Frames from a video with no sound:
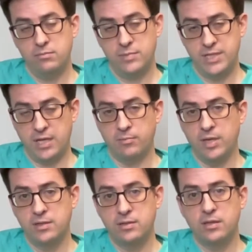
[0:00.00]

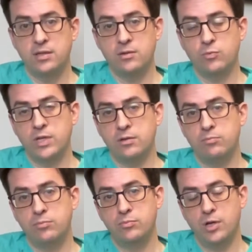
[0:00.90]
segment, and then we
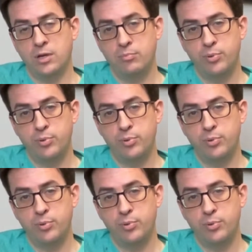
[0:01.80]
uh,